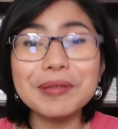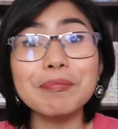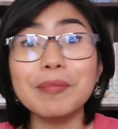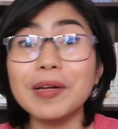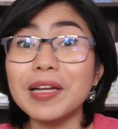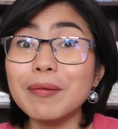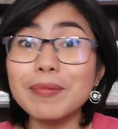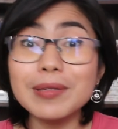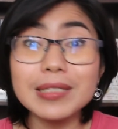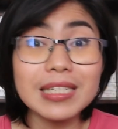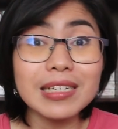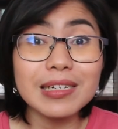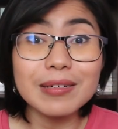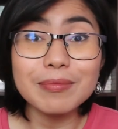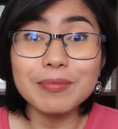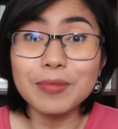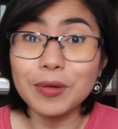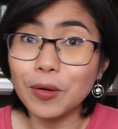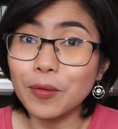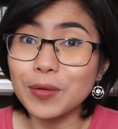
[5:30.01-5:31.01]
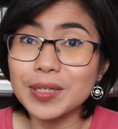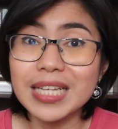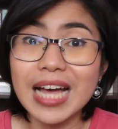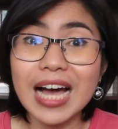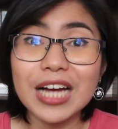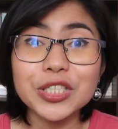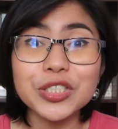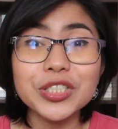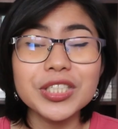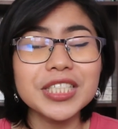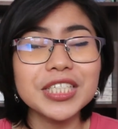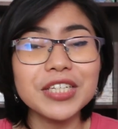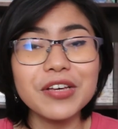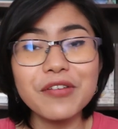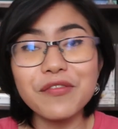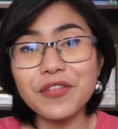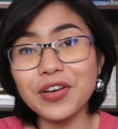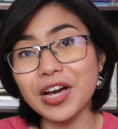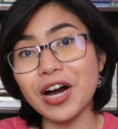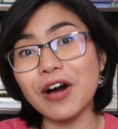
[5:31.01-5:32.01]
But PalabasaLIBRO was actually
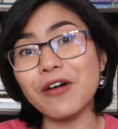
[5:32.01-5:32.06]
giving